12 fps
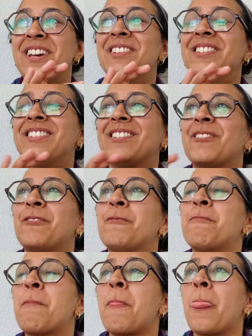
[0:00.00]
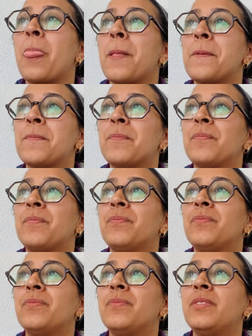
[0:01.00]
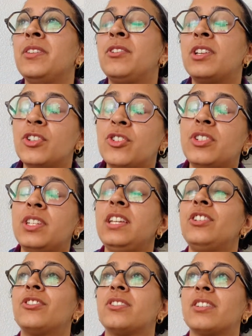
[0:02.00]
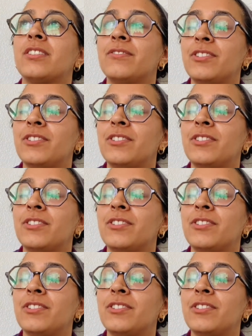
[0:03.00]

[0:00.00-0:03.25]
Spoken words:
So you can teach yourself,